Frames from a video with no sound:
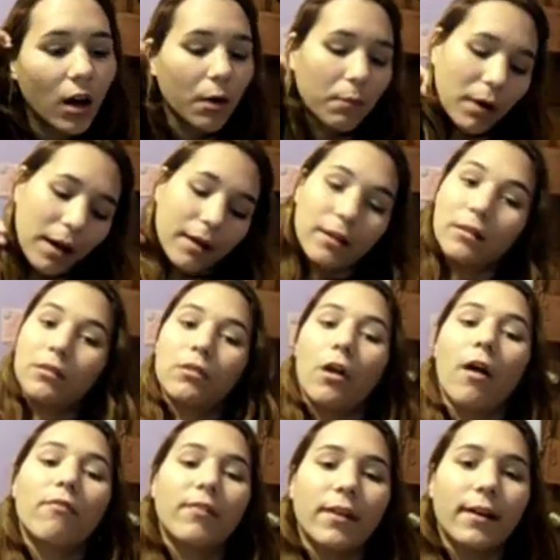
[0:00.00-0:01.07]
But
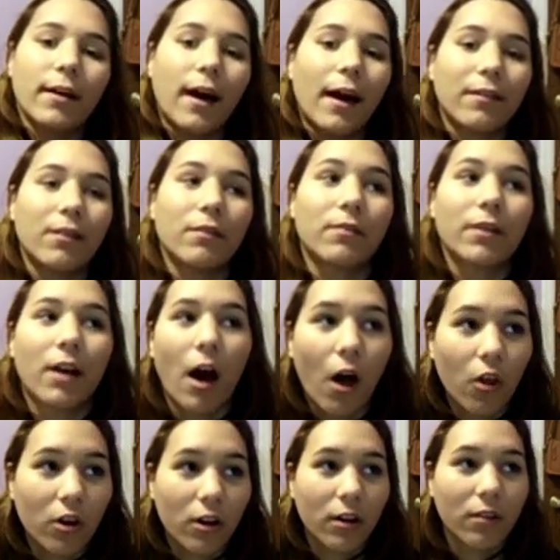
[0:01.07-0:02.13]
love it. I love the
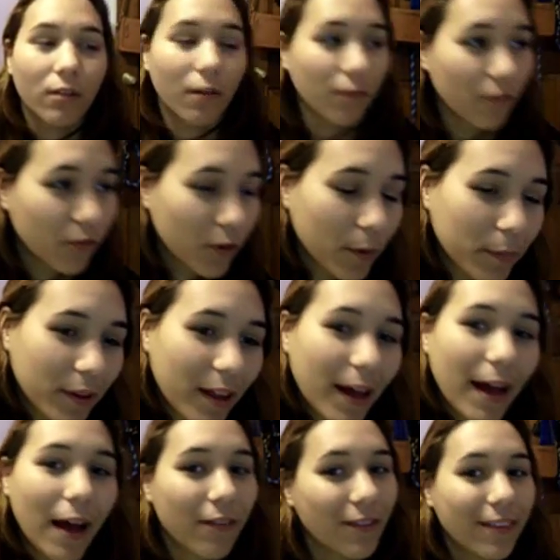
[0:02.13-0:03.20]
color, love the
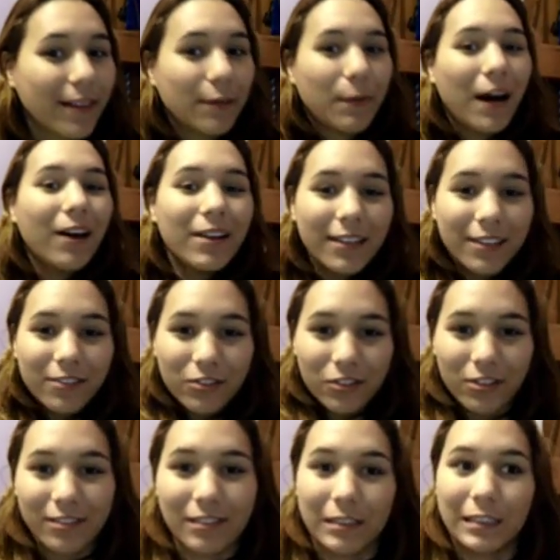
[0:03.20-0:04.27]
formula, everything about it is
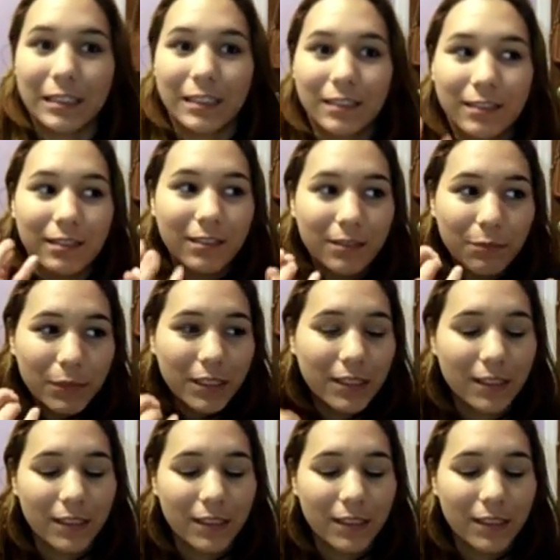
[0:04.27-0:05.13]
just awesome.